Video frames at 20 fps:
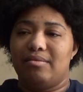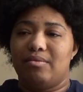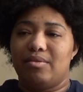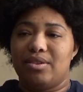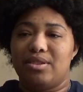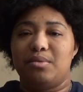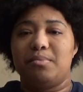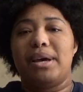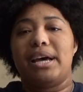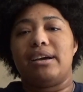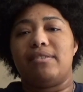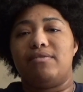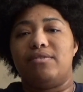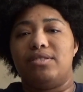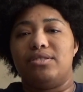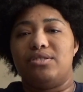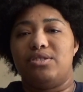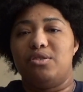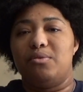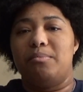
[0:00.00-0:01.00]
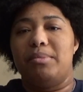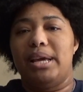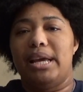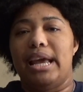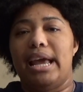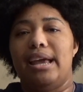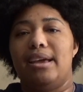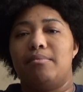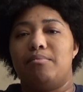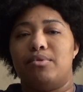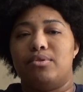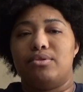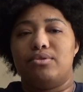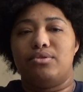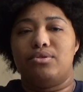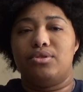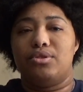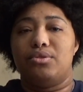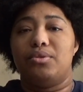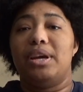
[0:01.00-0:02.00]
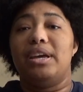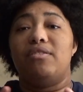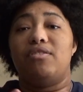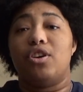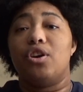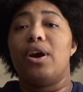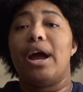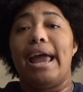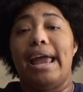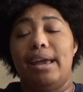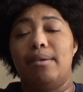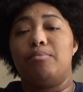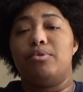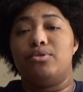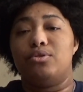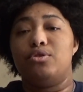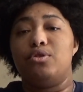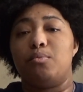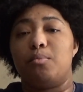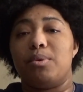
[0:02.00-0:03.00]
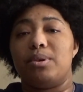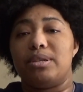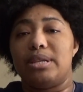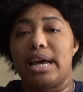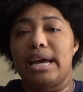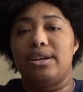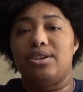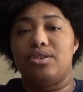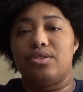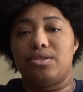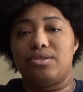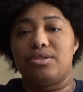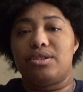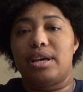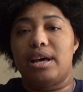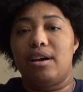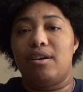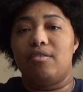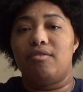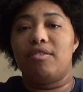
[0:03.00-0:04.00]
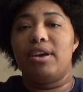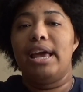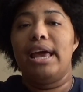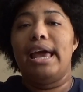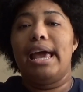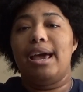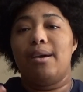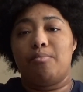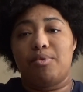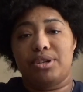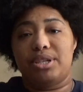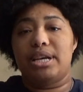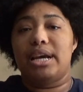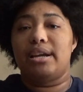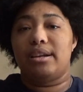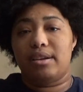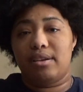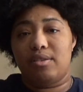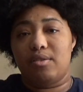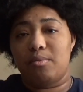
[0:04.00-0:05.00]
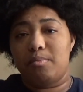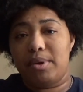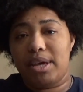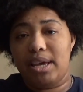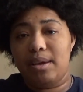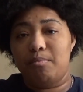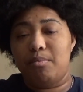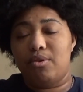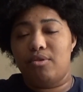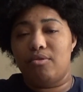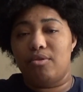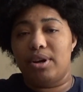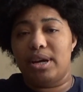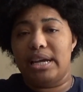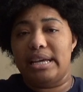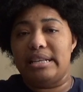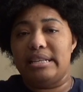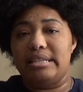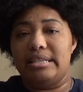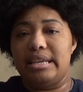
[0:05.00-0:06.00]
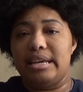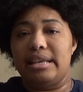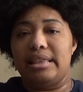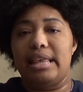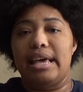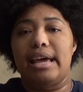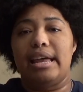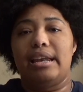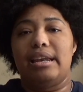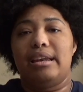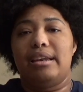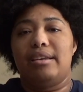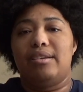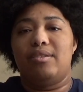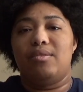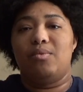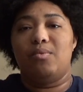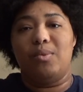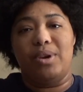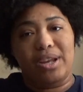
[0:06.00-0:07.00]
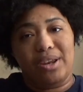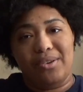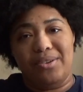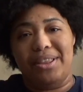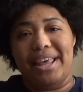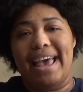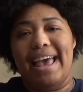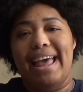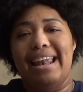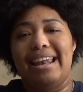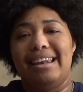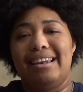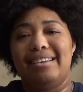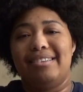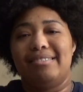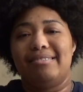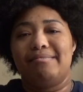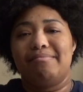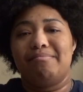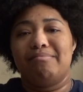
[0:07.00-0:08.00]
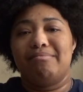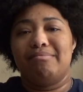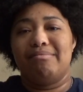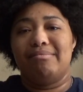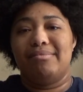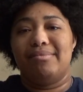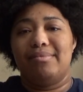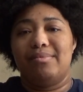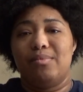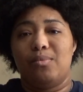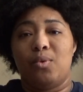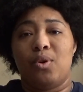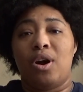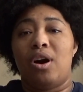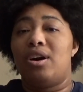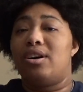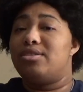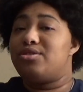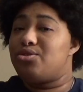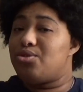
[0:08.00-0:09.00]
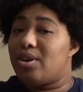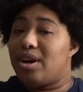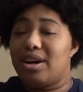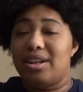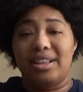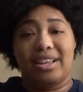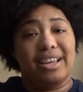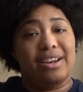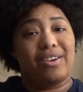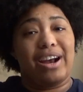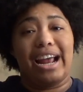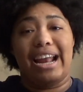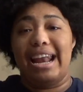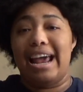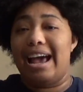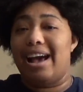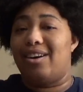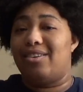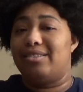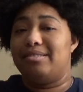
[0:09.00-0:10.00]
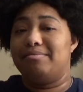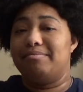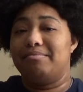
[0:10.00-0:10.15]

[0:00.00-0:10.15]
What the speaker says: respectful to be able to, if you're able to protect yourself and protect other people from getting sick, that we do that. We're all struggling right now,